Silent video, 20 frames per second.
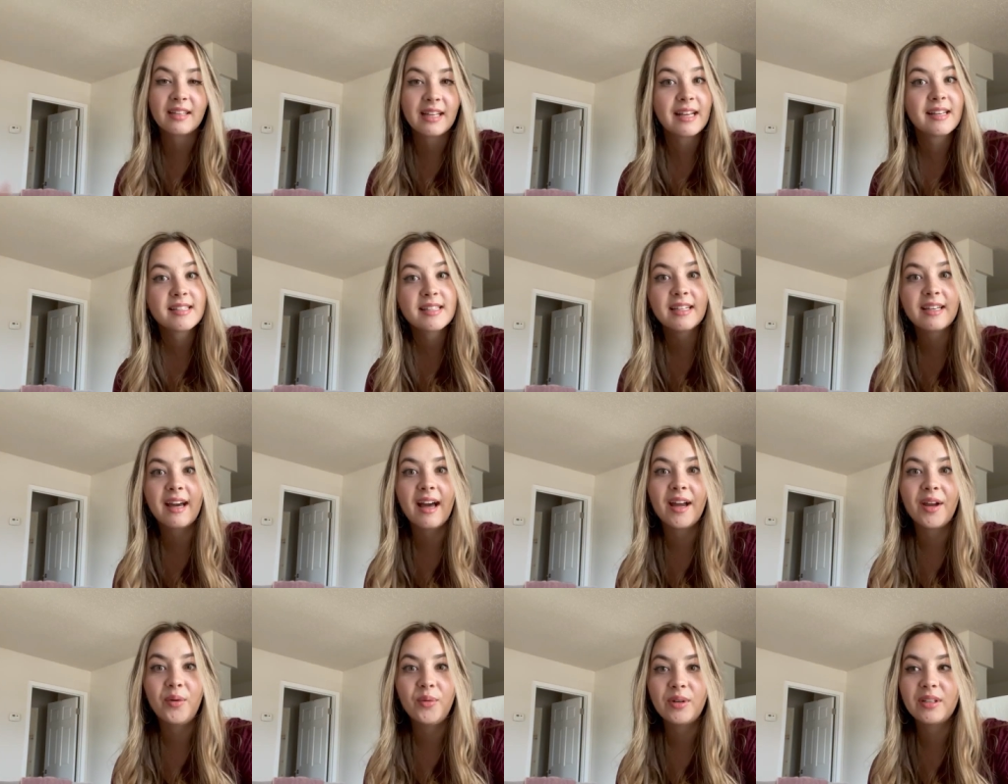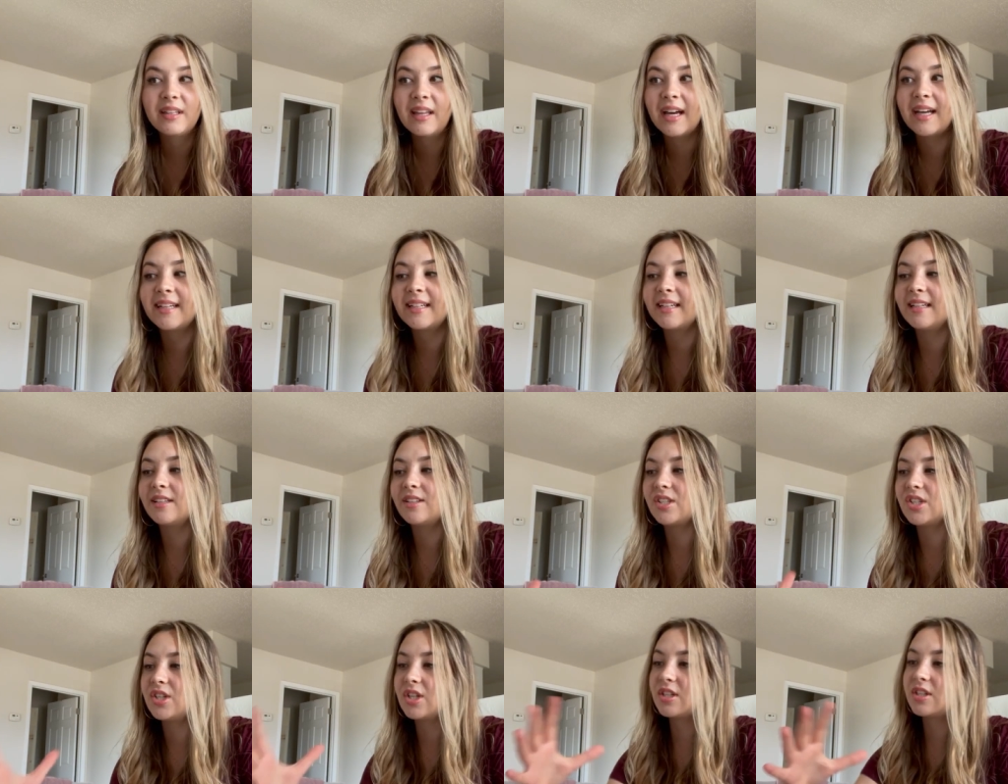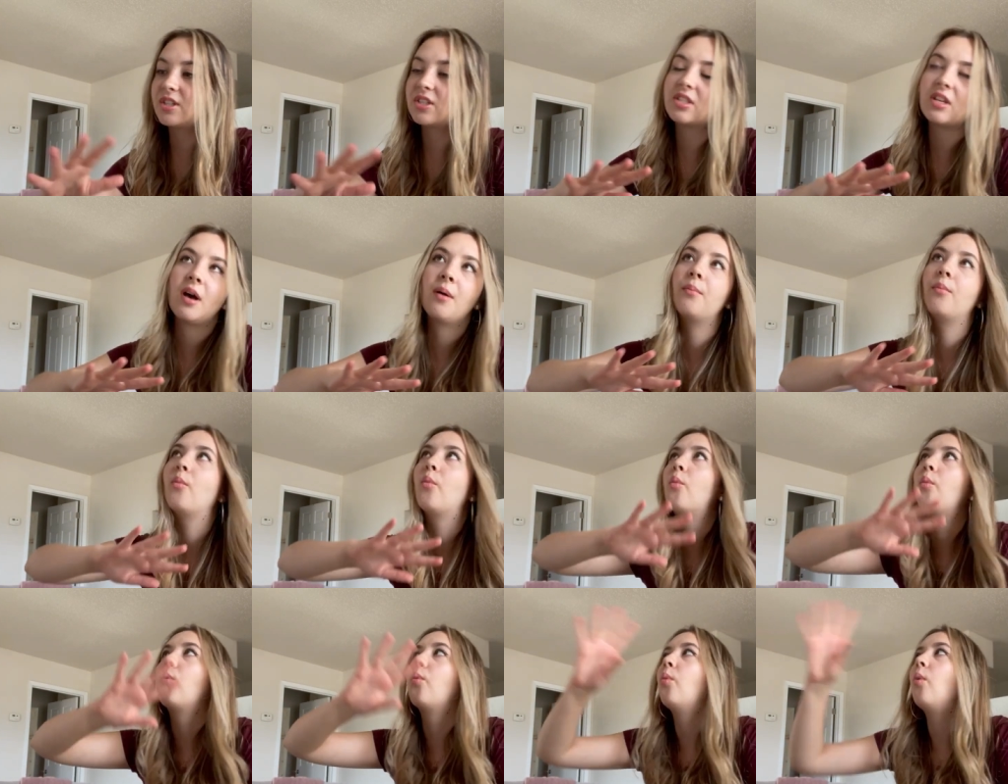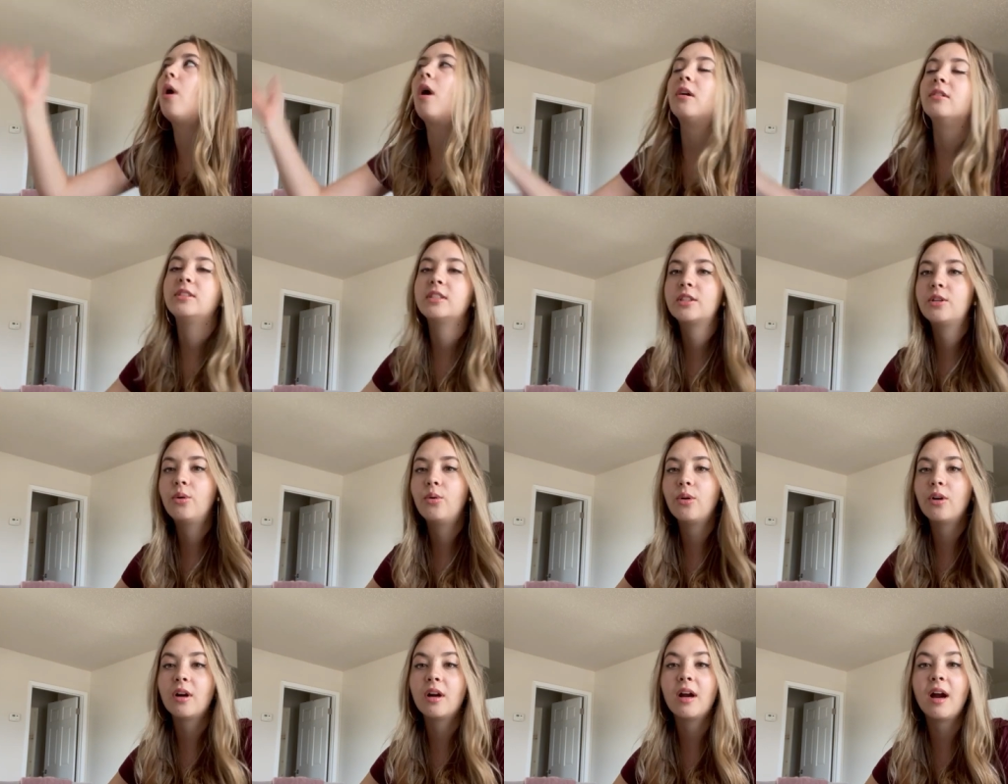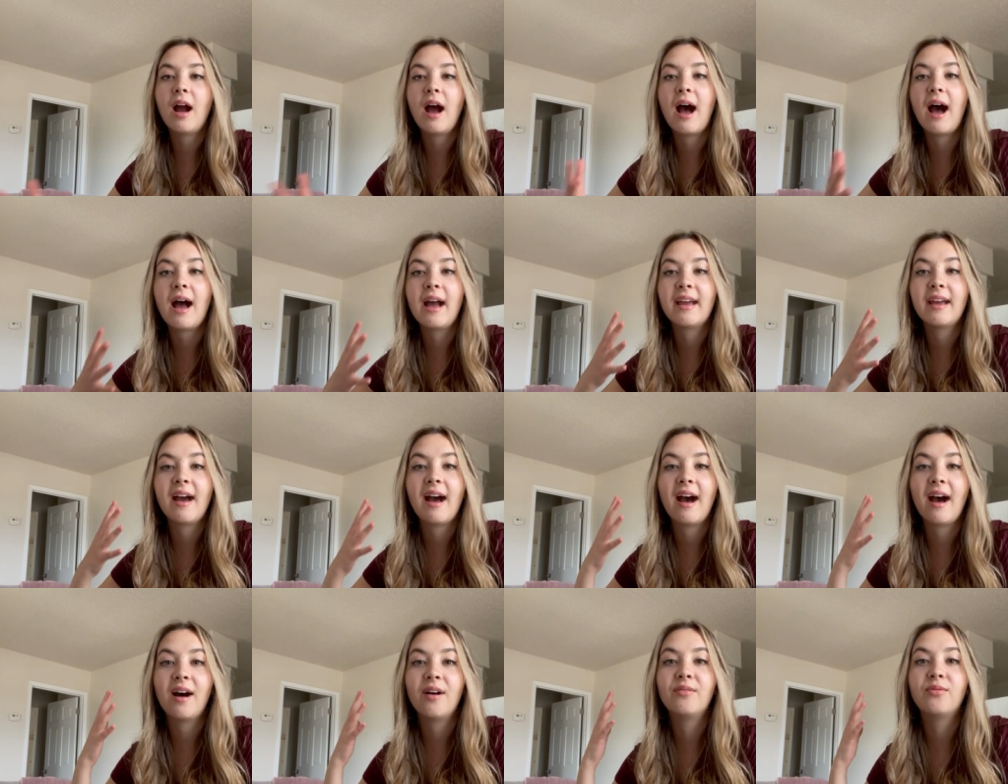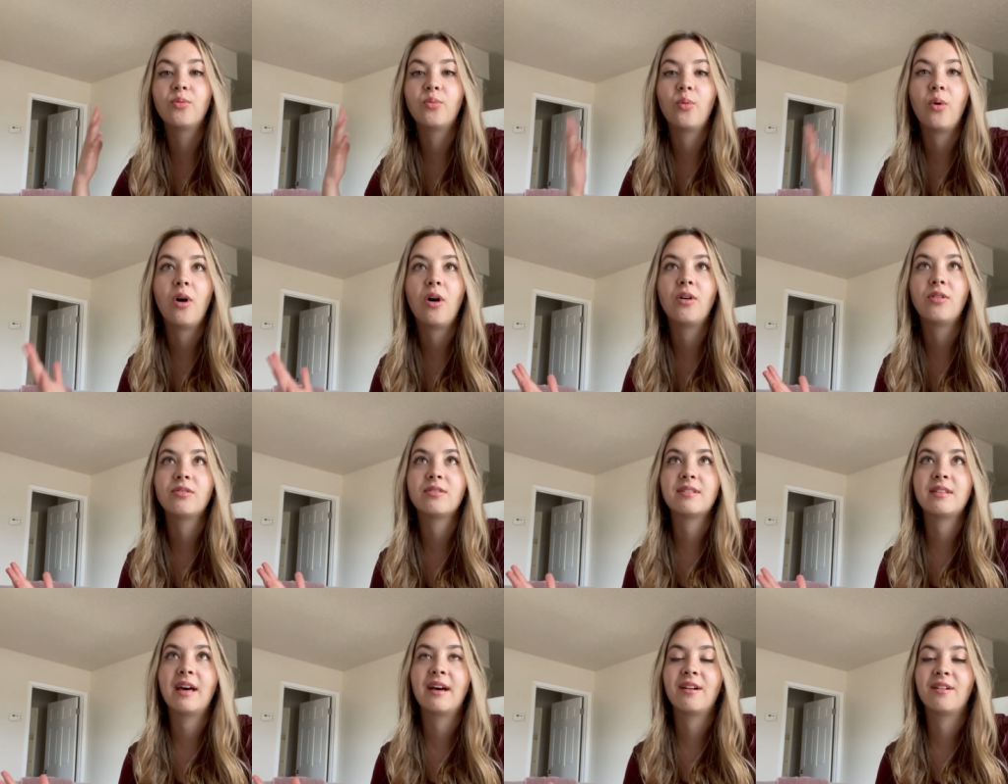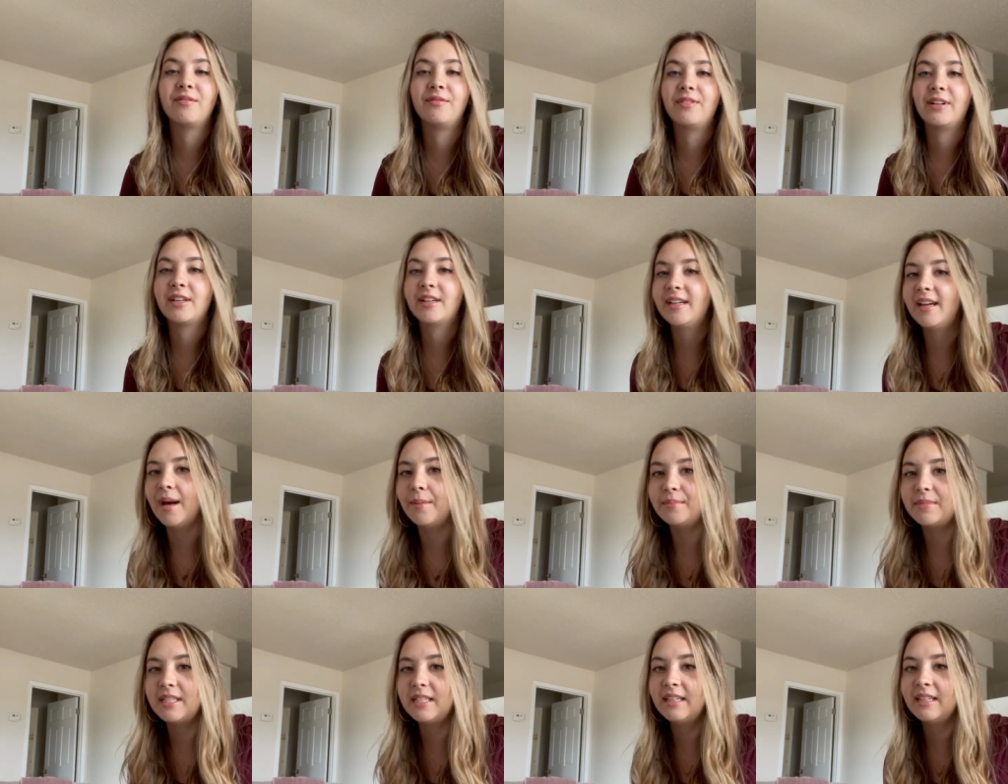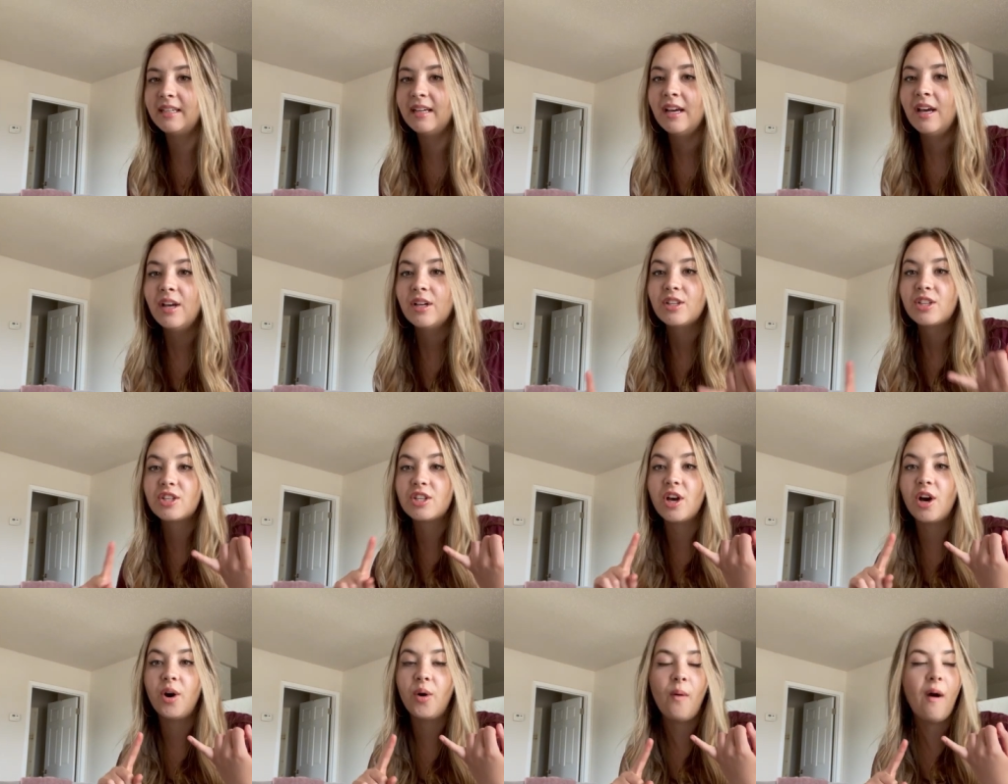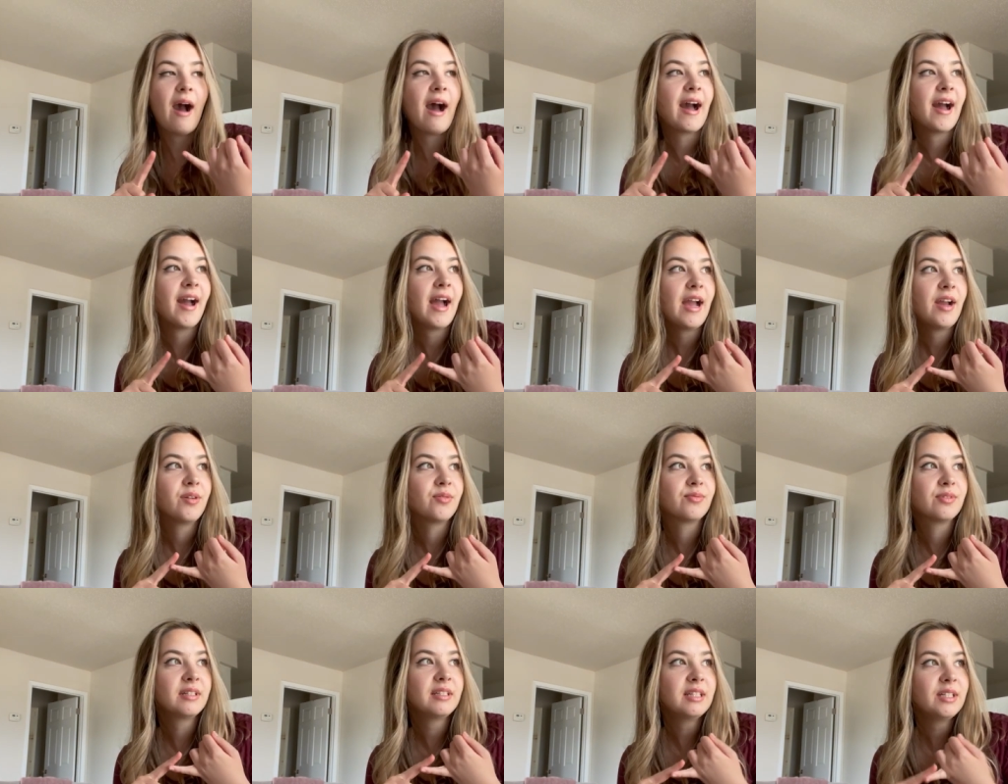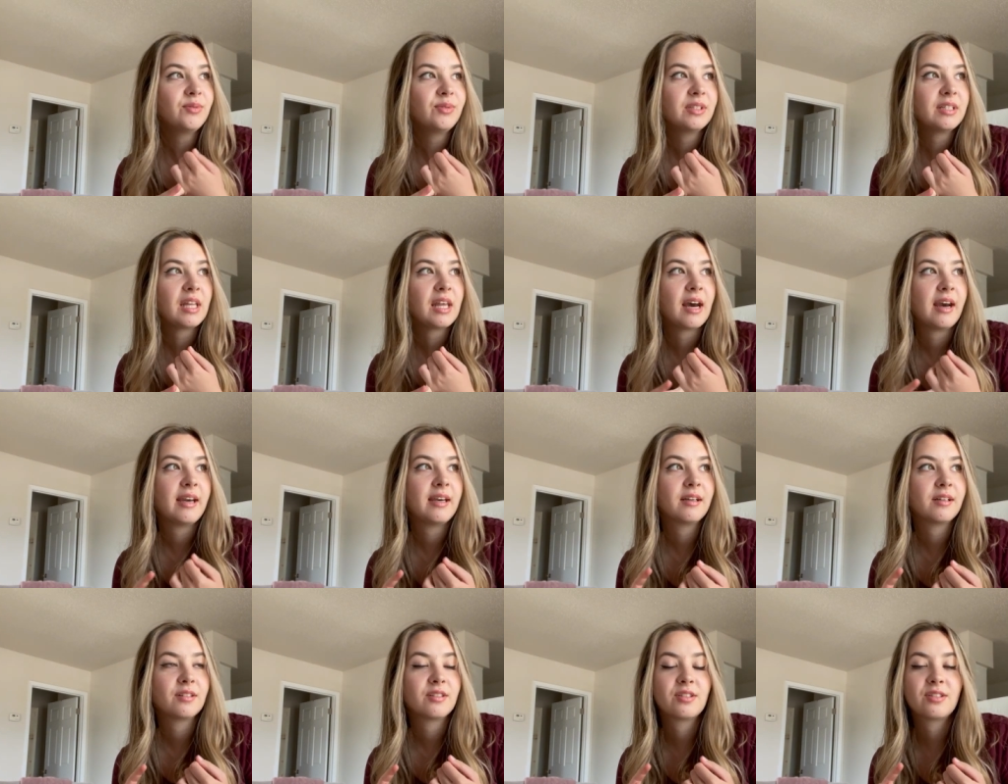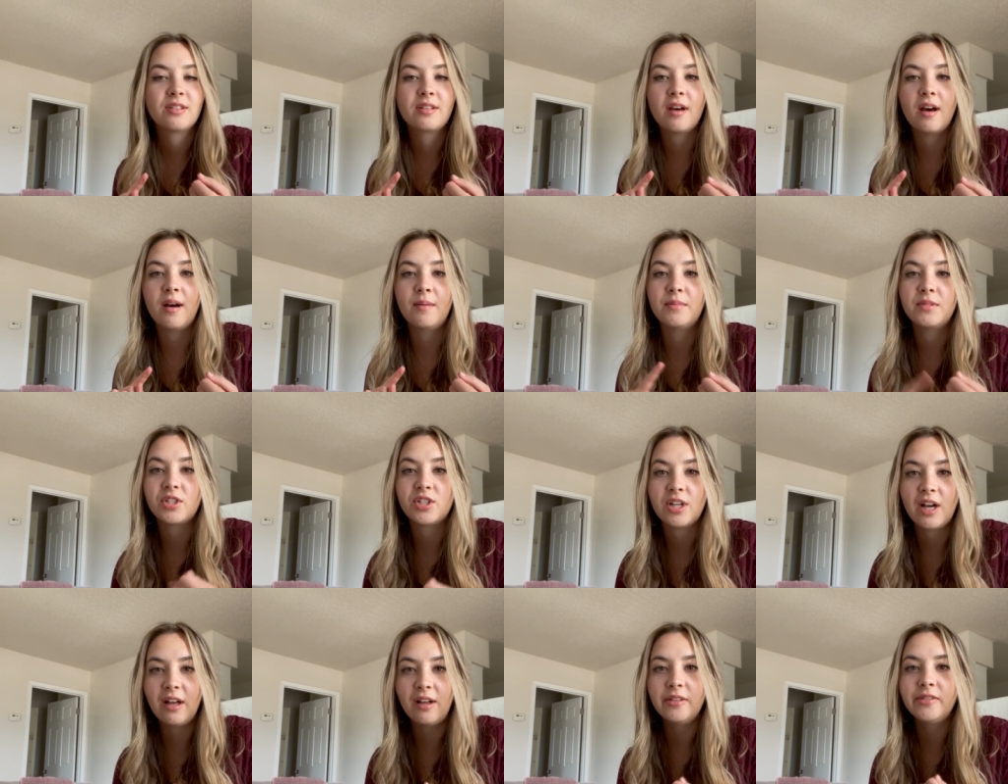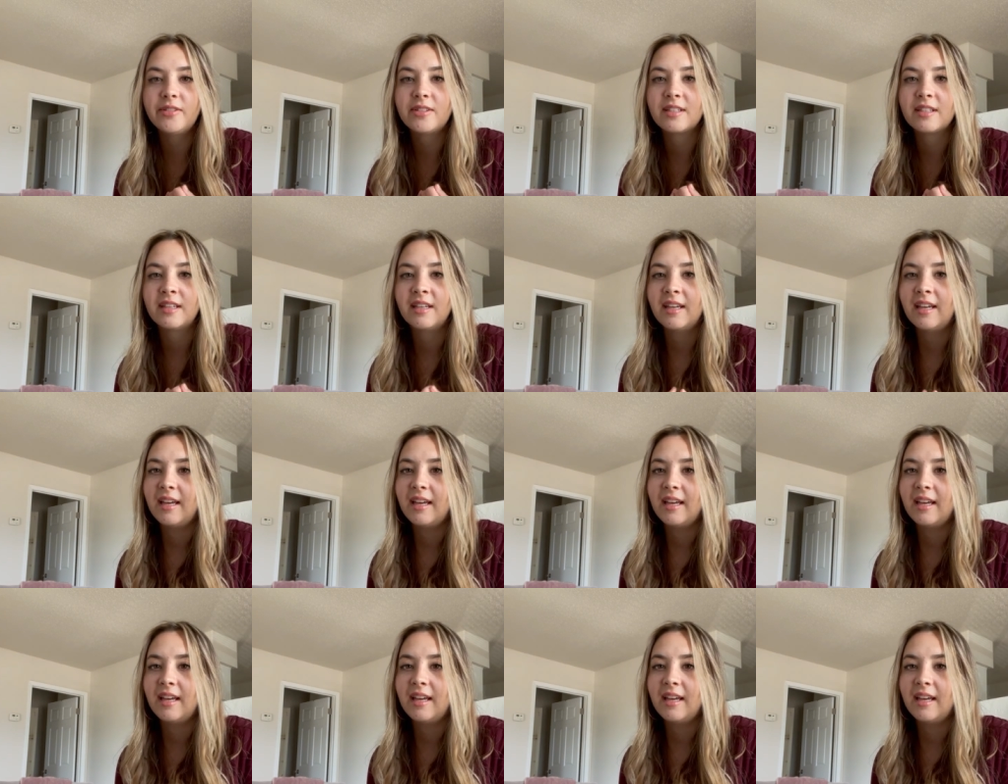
The last thing I would like is just some wall decor. I have walls that are very empty, so I really would like some shelves